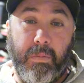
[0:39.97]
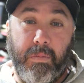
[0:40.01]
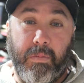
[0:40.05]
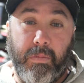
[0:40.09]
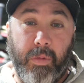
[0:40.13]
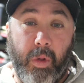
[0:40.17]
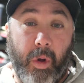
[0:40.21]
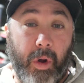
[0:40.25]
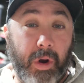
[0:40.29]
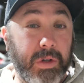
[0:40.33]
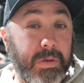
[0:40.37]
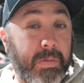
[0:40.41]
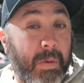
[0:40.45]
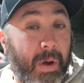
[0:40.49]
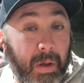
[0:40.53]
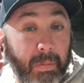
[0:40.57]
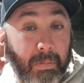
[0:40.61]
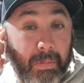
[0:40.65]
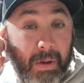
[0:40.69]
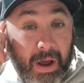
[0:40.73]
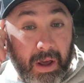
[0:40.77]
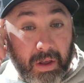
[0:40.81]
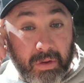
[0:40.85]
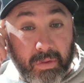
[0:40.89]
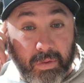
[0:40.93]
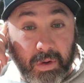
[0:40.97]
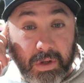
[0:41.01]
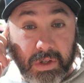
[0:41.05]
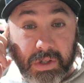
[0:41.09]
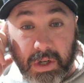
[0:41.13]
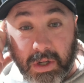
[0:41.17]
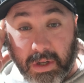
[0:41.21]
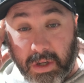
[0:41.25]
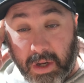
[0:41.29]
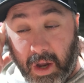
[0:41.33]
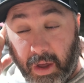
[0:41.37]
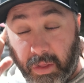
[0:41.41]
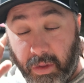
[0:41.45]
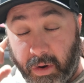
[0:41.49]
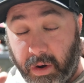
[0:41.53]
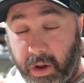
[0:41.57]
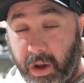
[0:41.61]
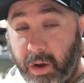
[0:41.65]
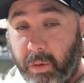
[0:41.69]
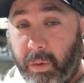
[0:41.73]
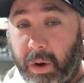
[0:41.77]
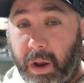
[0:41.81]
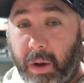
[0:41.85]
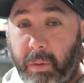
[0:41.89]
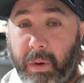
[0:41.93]
Largemouth bass fishing the other
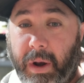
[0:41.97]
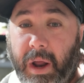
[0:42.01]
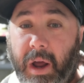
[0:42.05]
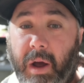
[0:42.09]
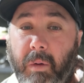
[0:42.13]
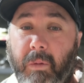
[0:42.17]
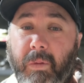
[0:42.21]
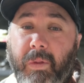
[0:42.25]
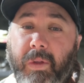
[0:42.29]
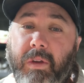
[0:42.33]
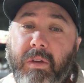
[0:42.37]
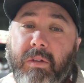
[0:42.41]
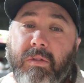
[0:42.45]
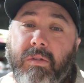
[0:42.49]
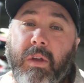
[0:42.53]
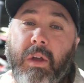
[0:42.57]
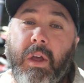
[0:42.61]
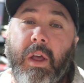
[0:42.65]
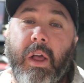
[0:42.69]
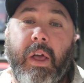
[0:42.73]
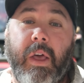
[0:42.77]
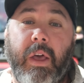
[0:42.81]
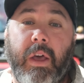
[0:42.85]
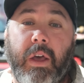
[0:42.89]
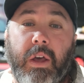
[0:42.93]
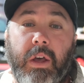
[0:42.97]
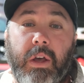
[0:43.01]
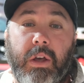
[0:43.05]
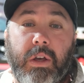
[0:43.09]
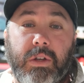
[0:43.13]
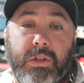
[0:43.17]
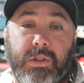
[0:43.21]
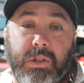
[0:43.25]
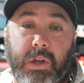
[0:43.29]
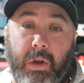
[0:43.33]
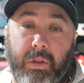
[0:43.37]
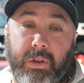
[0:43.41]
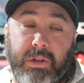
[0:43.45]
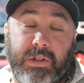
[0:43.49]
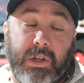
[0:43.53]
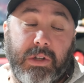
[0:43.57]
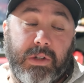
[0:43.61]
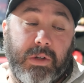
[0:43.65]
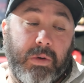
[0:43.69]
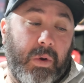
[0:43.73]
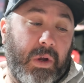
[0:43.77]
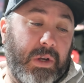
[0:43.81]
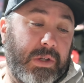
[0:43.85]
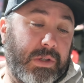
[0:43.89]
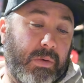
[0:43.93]
night when I went out with these. So the
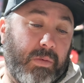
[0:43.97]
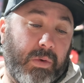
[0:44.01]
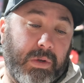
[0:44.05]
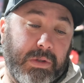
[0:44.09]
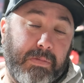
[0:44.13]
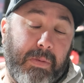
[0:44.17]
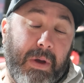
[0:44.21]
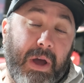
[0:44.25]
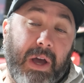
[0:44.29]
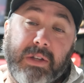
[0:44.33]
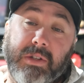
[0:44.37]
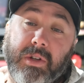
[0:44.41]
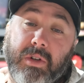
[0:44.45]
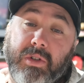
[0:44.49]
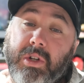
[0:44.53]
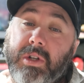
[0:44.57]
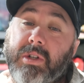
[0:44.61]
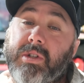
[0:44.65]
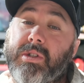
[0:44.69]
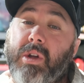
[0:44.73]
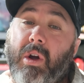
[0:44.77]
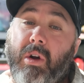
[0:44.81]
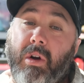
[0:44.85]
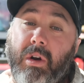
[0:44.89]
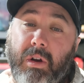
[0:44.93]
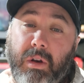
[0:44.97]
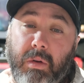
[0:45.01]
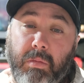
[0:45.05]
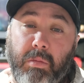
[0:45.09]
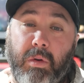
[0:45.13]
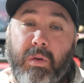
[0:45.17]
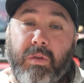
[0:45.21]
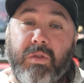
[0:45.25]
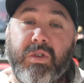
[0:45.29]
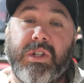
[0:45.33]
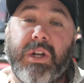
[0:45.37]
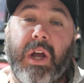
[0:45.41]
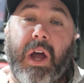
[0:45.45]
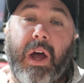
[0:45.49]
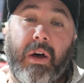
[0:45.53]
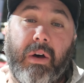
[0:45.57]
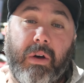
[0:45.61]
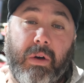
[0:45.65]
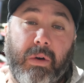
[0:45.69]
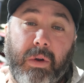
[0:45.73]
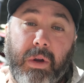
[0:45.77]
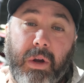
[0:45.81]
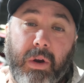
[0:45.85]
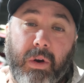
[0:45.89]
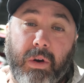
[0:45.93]
situation was bass are just starting to move
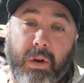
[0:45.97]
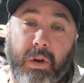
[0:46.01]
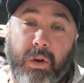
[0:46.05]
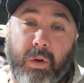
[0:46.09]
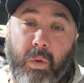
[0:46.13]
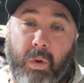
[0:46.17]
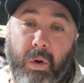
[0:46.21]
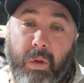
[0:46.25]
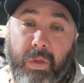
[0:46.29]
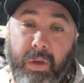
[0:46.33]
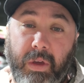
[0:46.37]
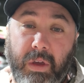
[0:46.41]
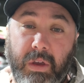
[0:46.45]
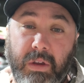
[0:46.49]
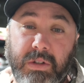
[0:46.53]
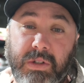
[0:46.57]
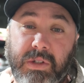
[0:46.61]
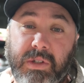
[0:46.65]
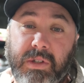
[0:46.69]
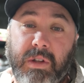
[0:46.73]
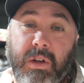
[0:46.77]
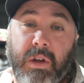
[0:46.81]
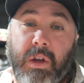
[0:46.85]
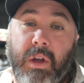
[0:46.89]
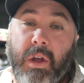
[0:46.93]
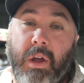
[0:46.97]
shallow here in the Northeast.